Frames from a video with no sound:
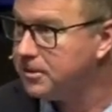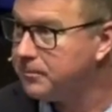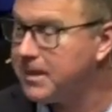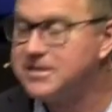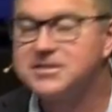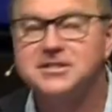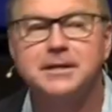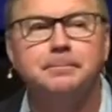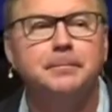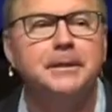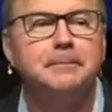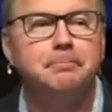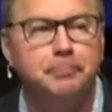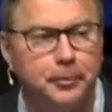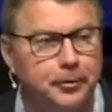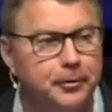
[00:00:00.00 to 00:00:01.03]
by simply
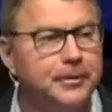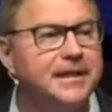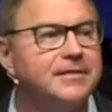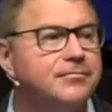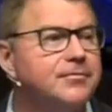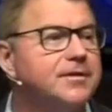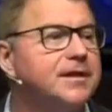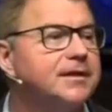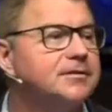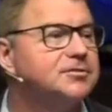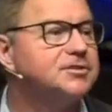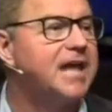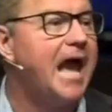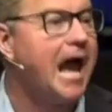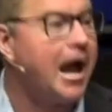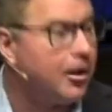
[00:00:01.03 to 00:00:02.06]
pulling
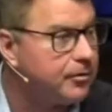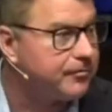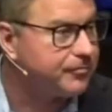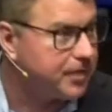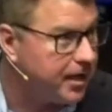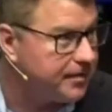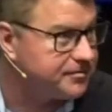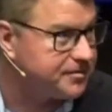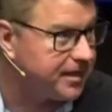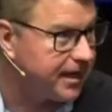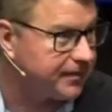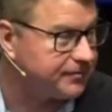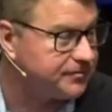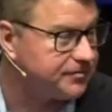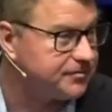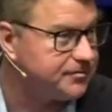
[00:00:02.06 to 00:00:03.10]
things out of
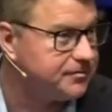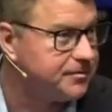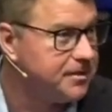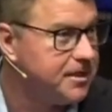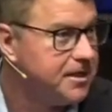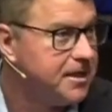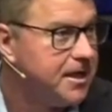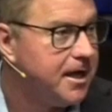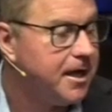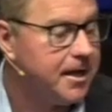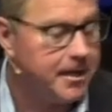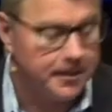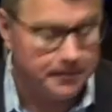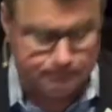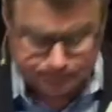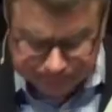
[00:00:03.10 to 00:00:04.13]
context.
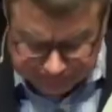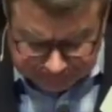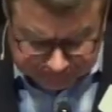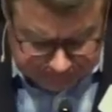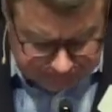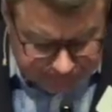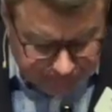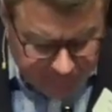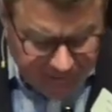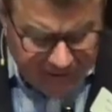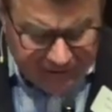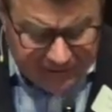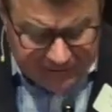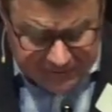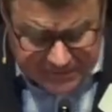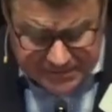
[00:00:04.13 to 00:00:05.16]
Um,
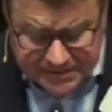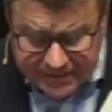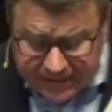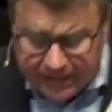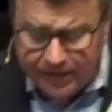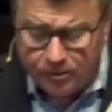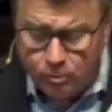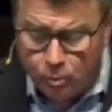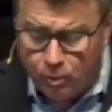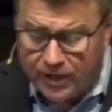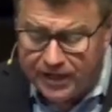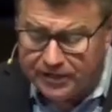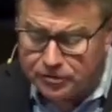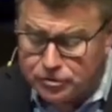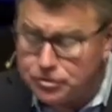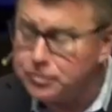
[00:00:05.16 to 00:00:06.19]
Indeed, we
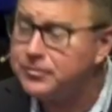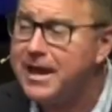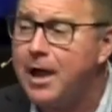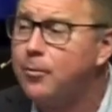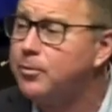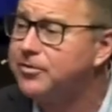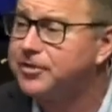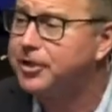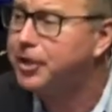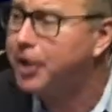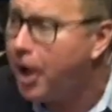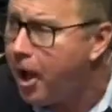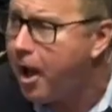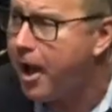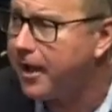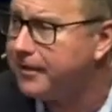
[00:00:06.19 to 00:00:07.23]
can do that with
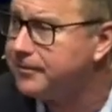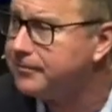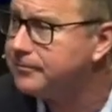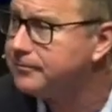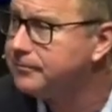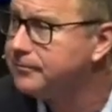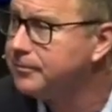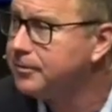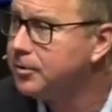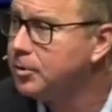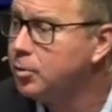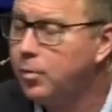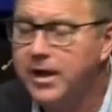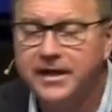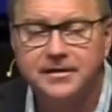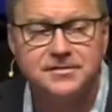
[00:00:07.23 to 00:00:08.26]
God.
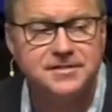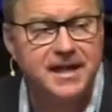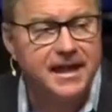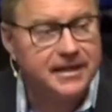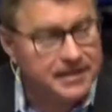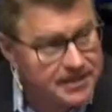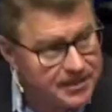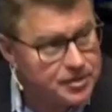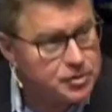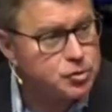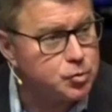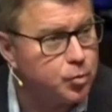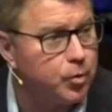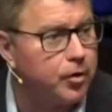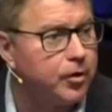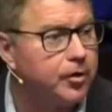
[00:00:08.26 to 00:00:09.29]
We can take His
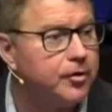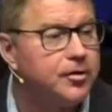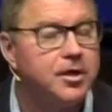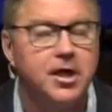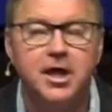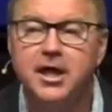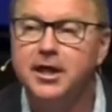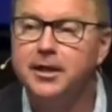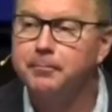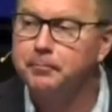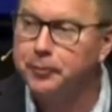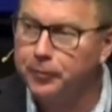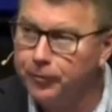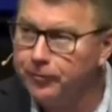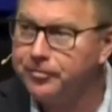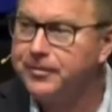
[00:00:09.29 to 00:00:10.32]
word and
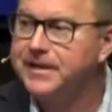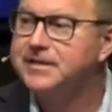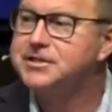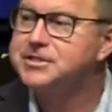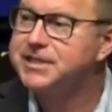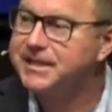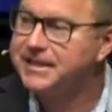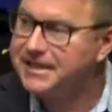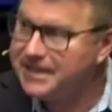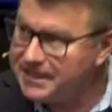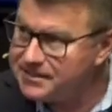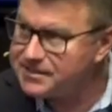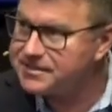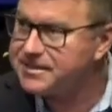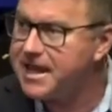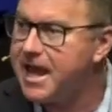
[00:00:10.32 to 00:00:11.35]
pull things that He
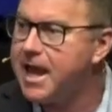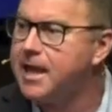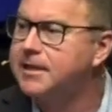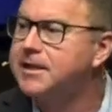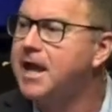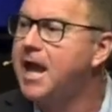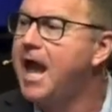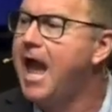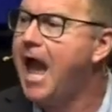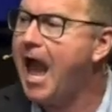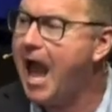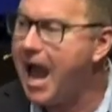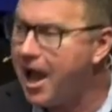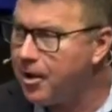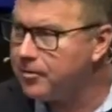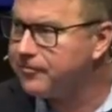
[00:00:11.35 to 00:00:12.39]
said
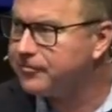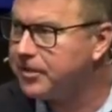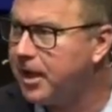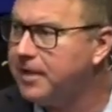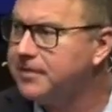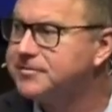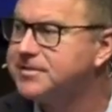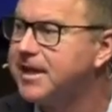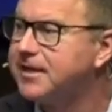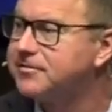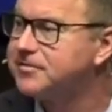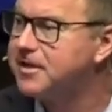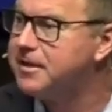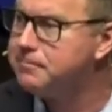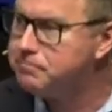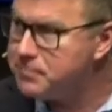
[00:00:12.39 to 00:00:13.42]
out of
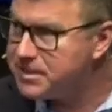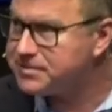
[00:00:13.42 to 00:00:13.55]
context and